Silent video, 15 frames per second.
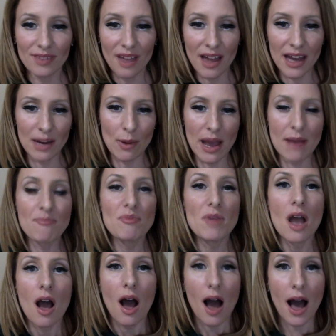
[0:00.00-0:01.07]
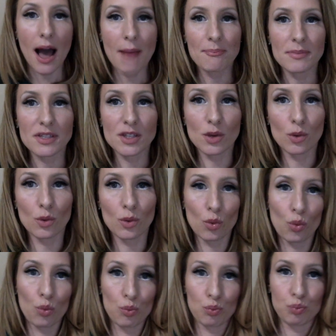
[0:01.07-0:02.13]
Anyway, um,
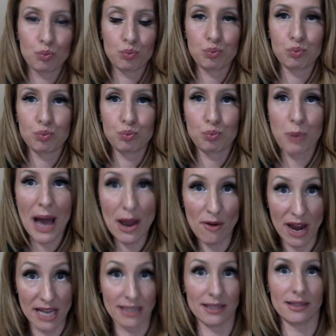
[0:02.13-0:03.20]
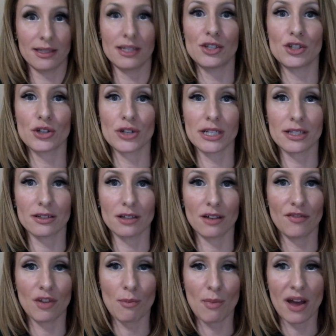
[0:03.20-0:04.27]
so pyrite is your crystal
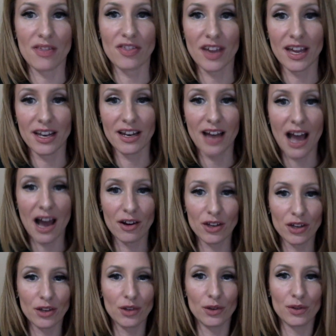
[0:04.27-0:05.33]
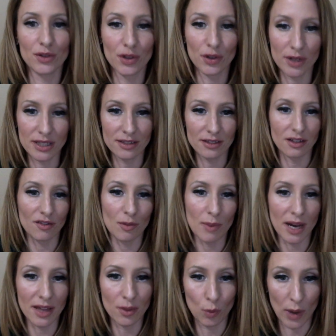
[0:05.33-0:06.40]
of the month. And how do you use the crystal of the
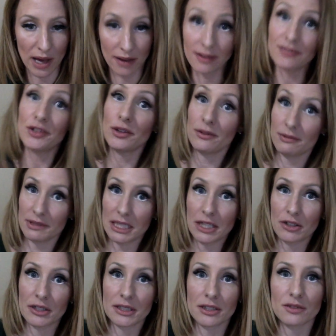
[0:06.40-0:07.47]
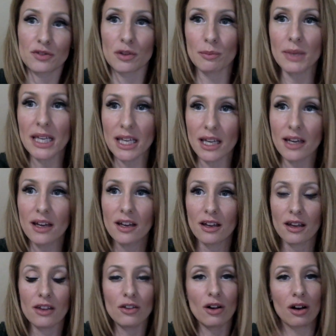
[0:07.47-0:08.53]
month? Well, if you get a crystal from me,
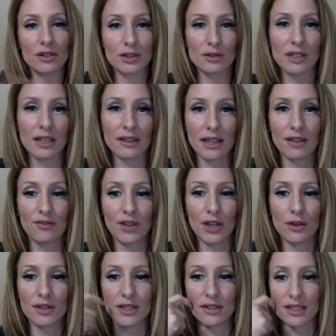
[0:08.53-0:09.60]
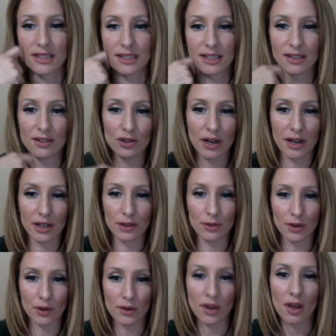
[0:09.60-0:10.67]
you'll also get like a video series that tells you how to use
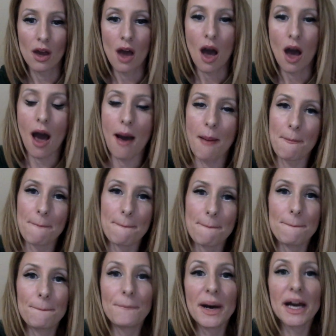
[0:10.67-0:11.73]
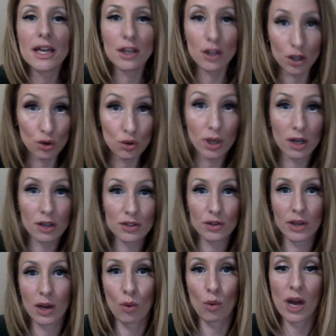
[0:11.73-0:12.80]
those. Um, but you can also
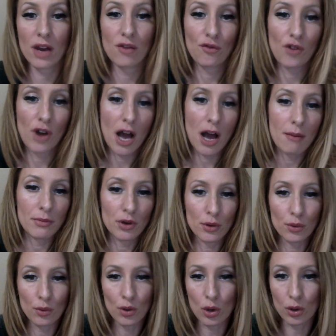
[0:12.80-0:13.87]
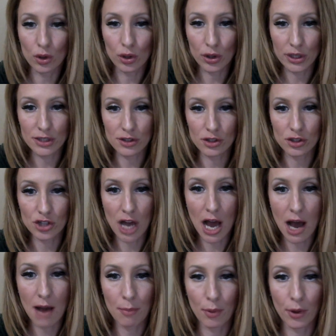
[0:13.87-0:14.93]
get one from your local crystal
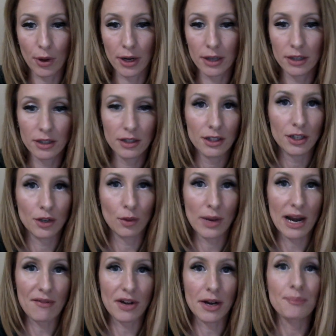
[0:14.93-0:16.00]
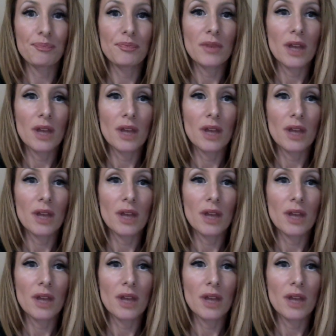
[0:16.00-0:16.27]
shop or, you know, whatever.